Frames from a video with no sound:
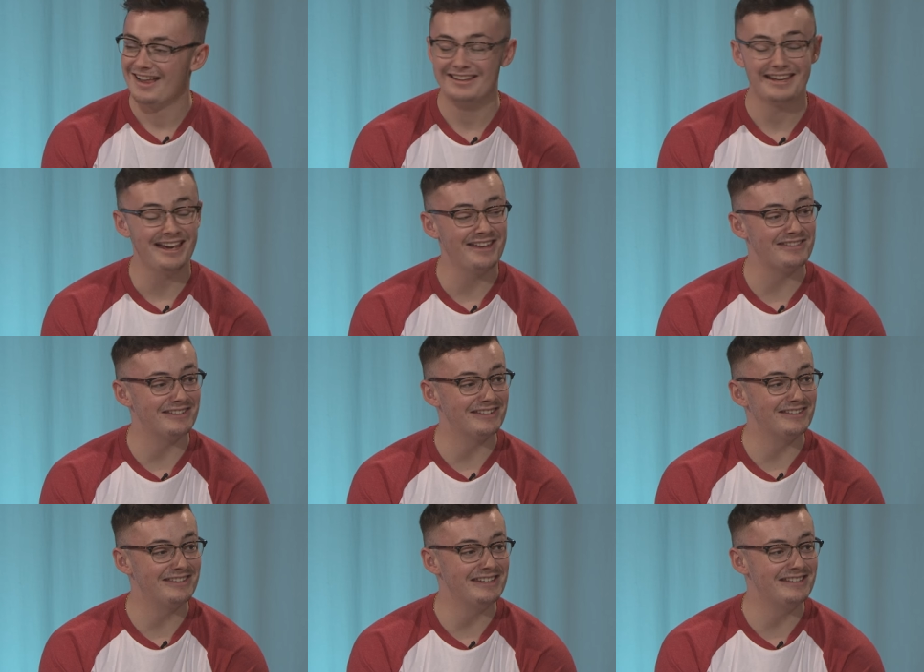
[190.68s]
Yeah, the
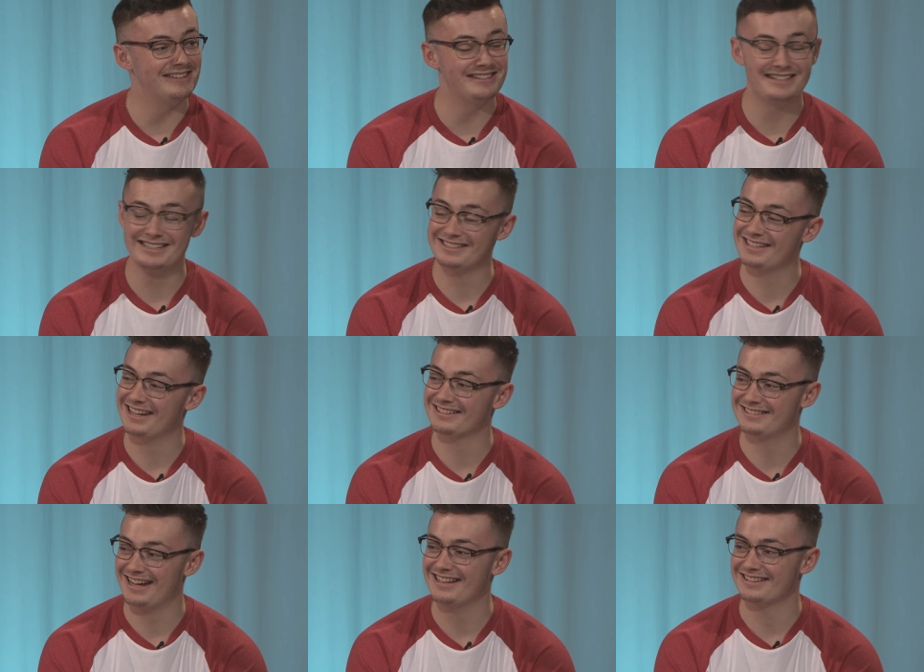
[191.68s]
the, the disc
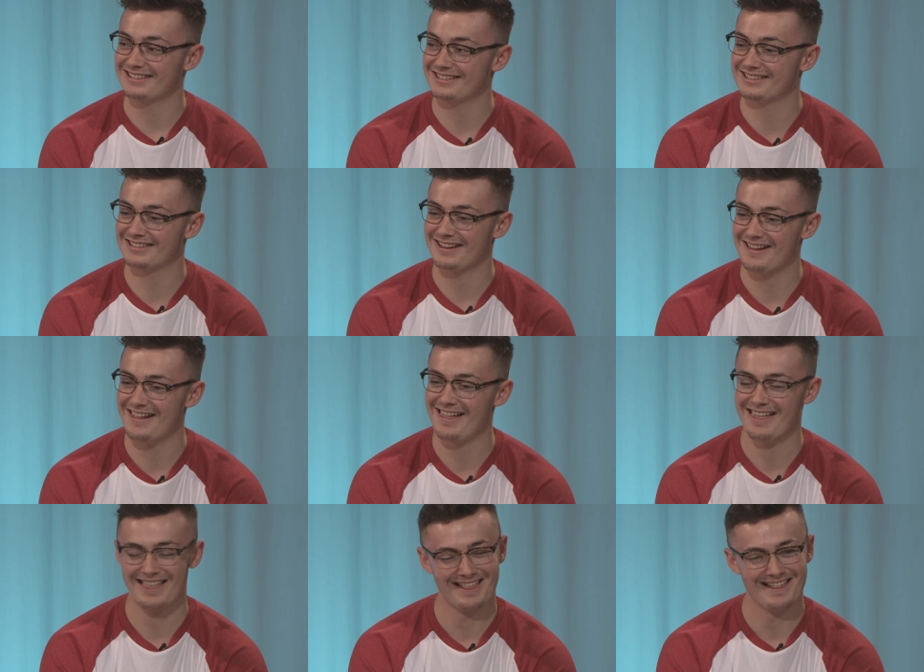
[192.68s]
tech dance
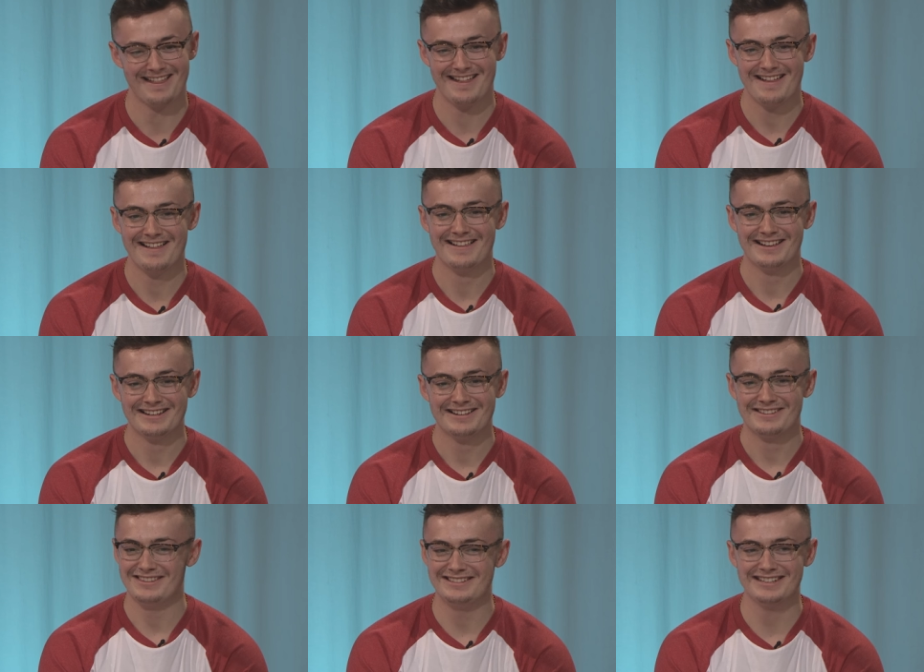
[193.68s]

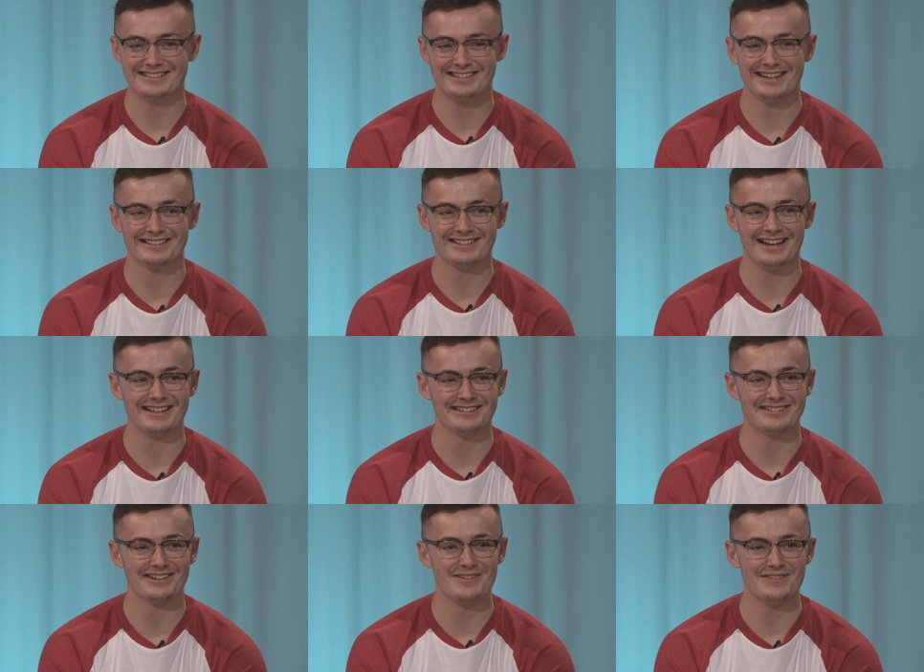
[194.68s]
the Distech
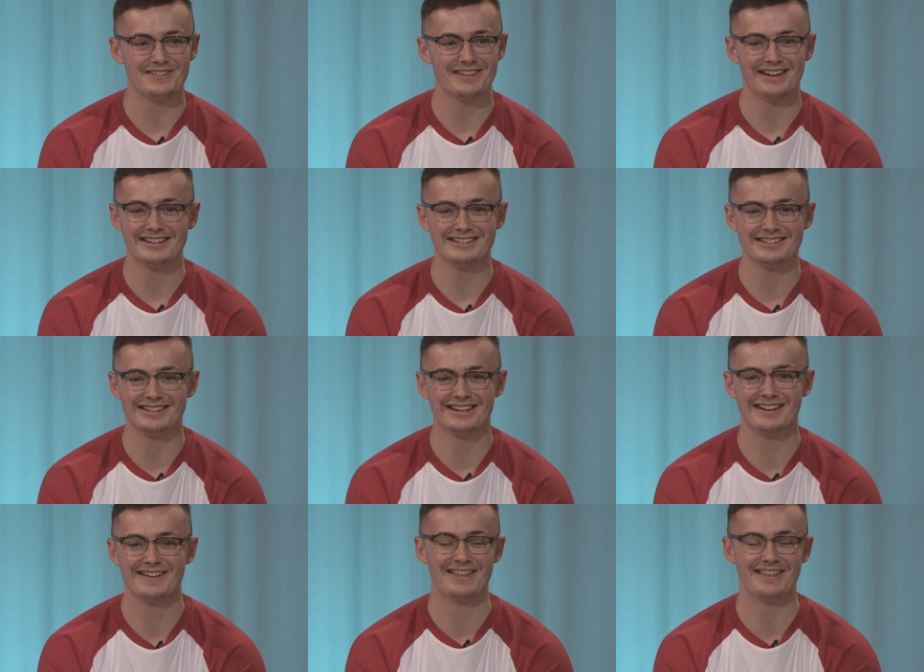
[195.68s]
dance. So come on, come is, on, you.